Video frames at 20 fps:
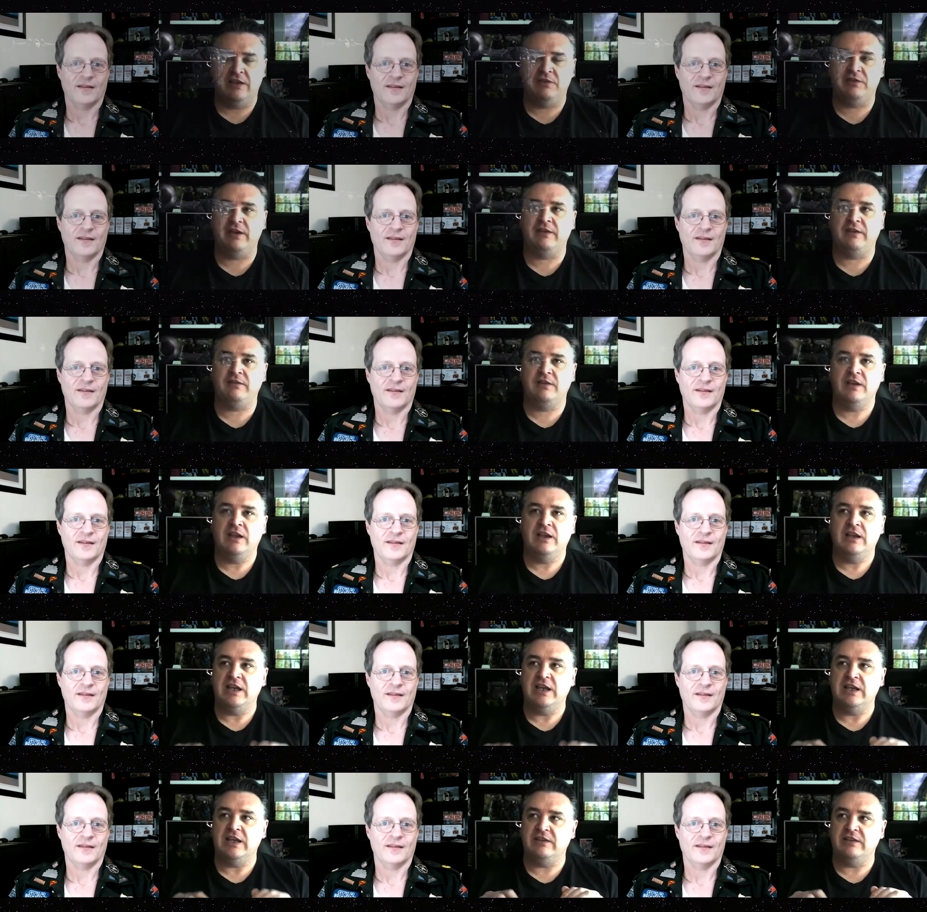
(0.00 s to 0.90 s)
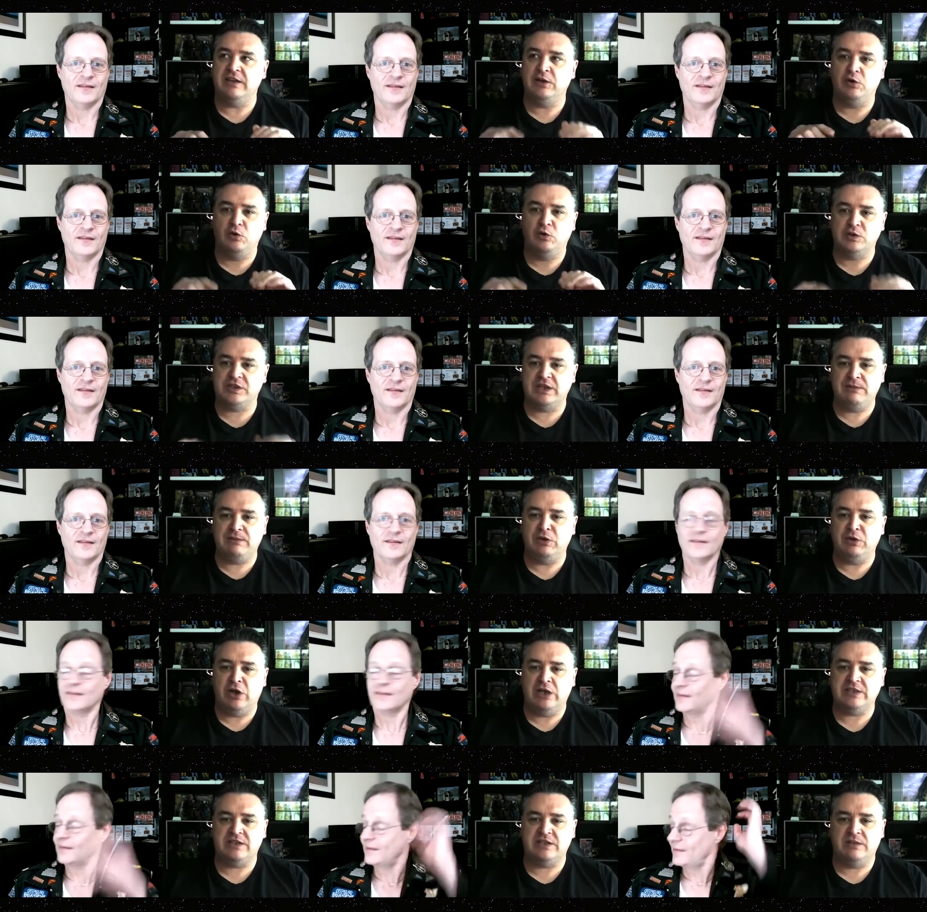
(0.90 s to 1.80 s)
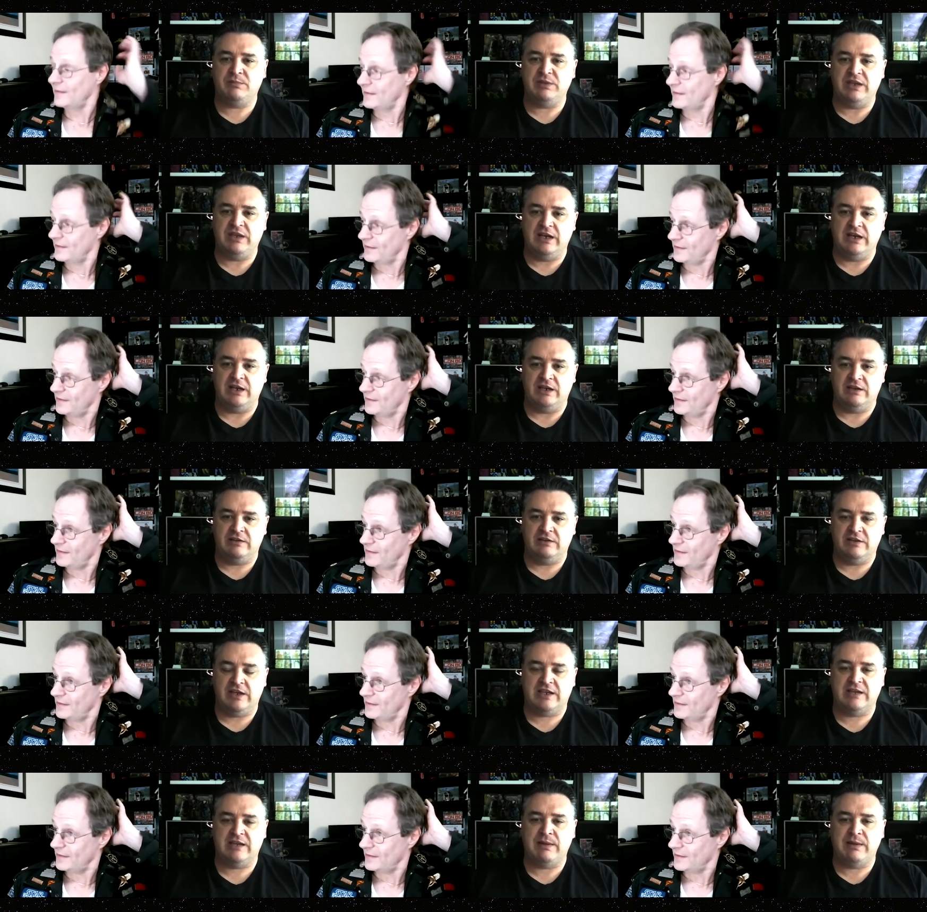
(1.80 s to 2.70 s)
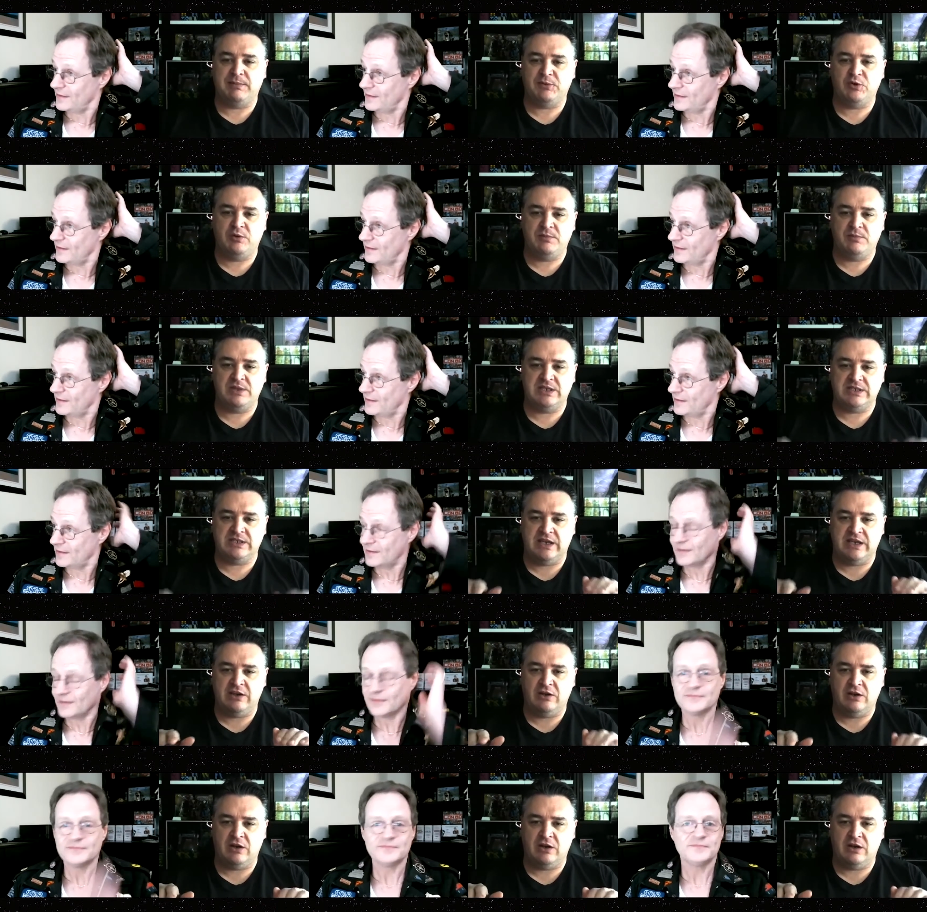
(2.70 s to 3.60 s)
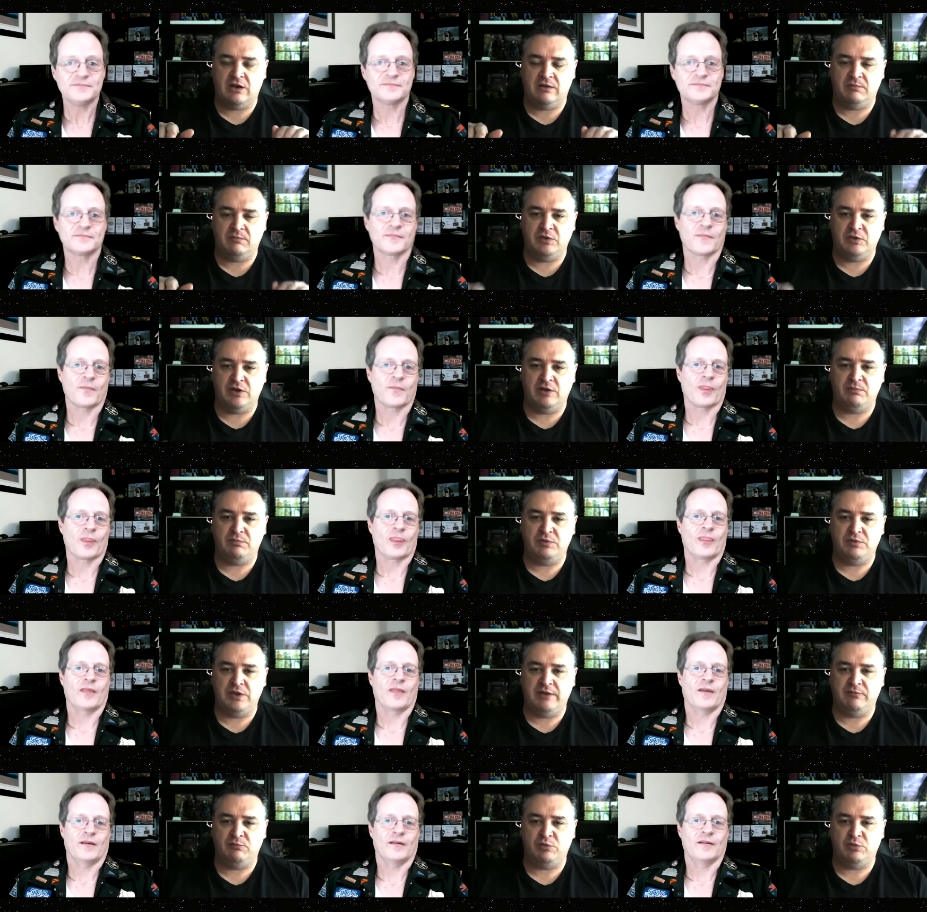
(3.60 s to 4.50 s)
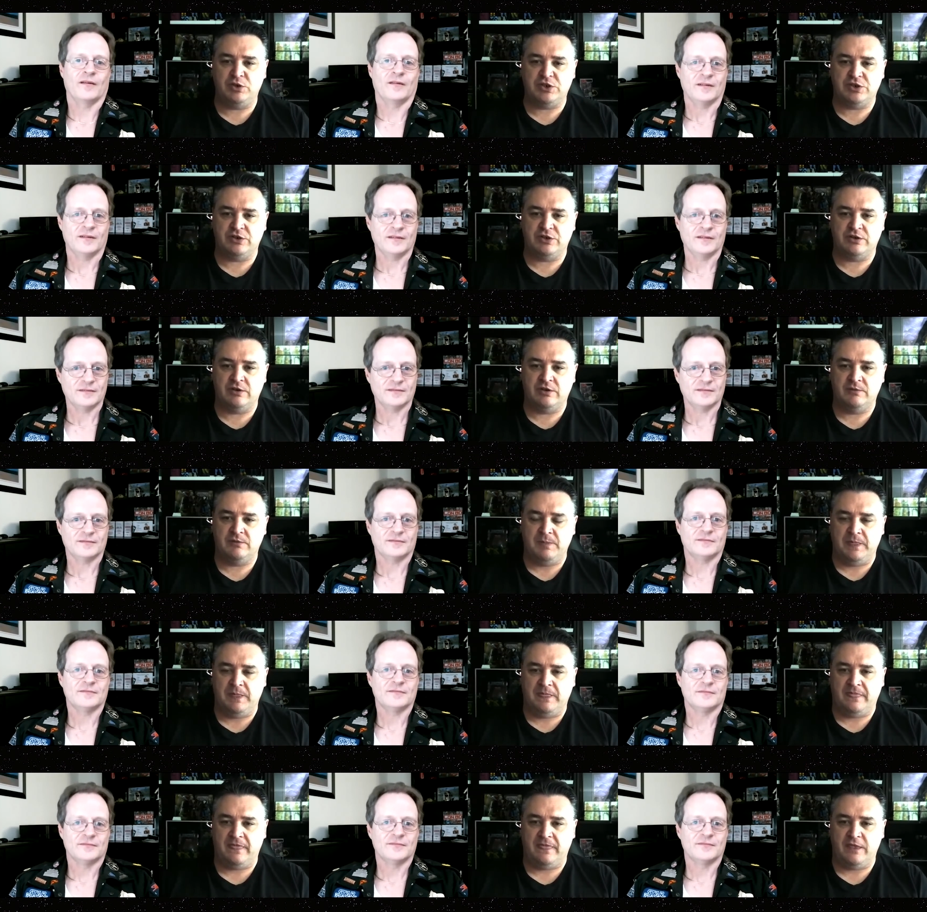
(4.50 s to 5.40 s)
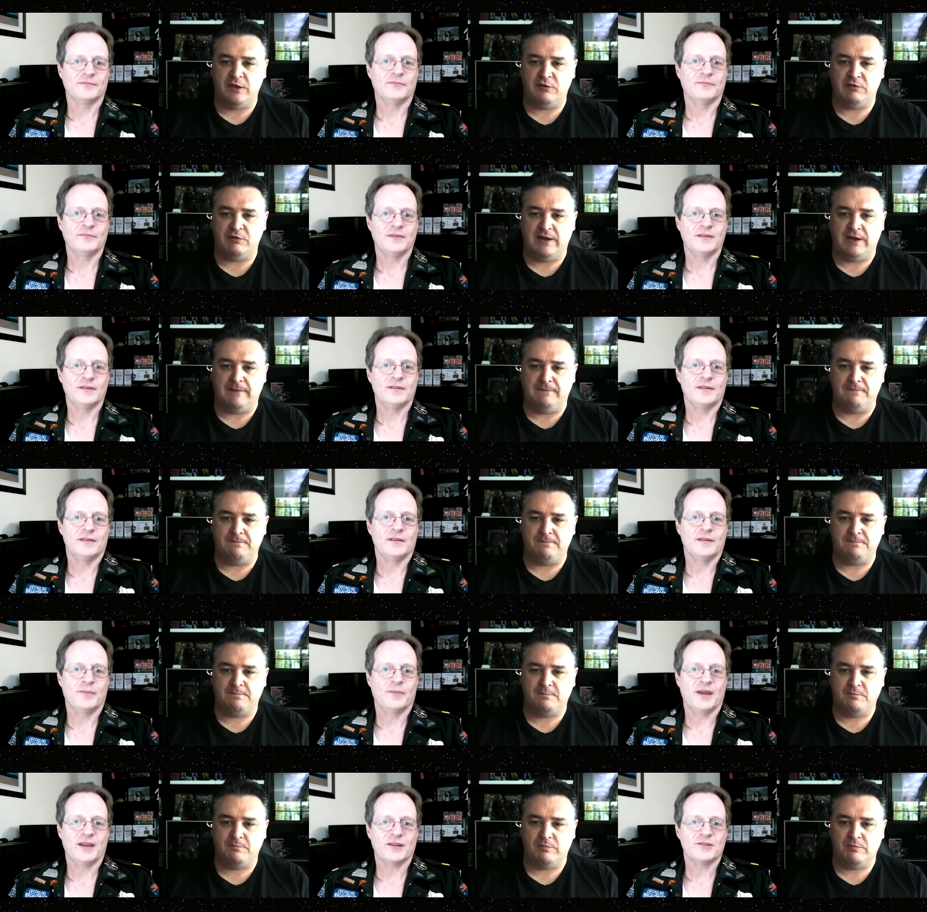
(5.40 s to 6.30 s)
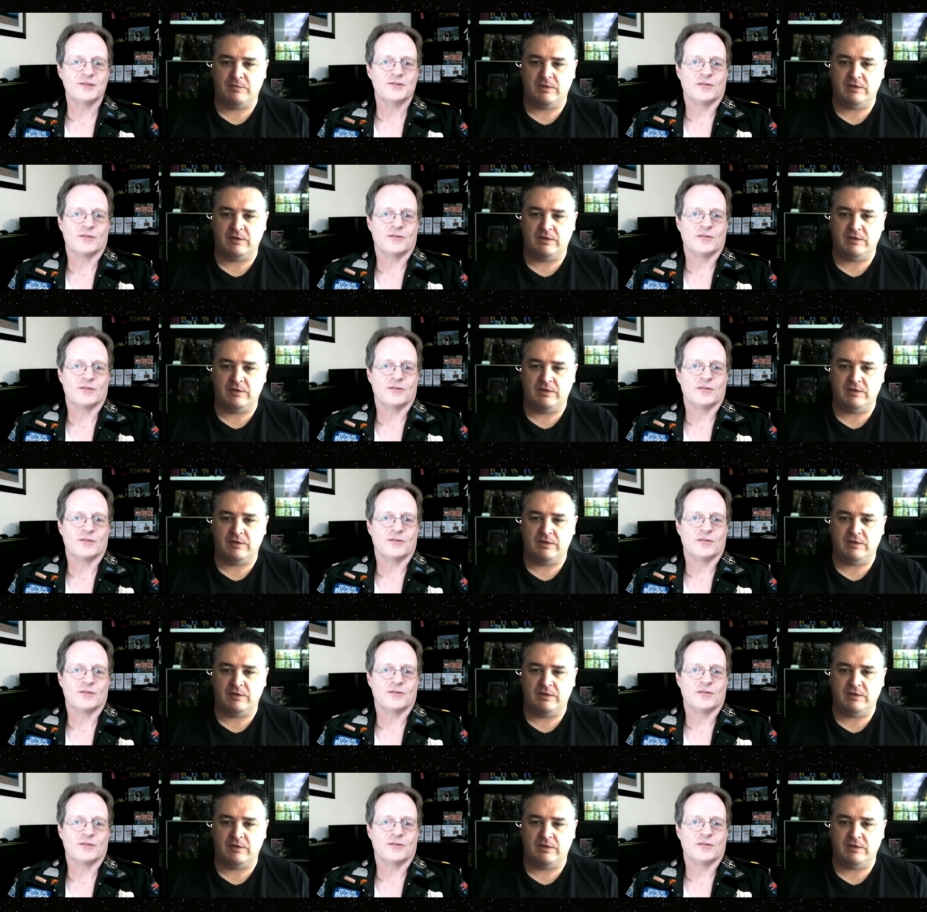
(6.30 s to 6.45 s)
Speaker 1: they it all seemed nice at the beginning. They come up to him and they say, "Oh, you know, you haven't put your your um your beacons